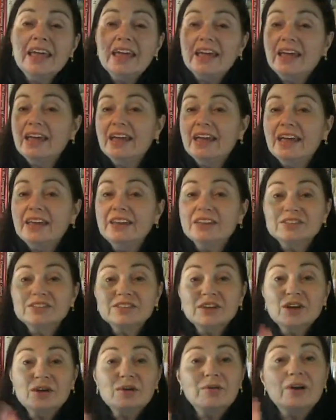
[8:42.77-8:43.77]
and
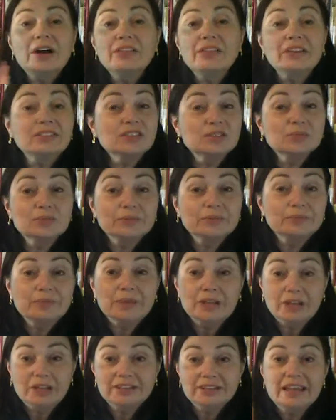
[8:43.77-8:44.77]
so I thought this would be
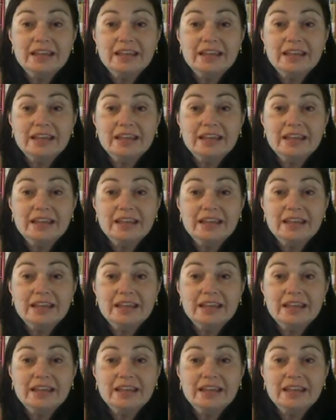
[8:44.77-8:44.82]
good.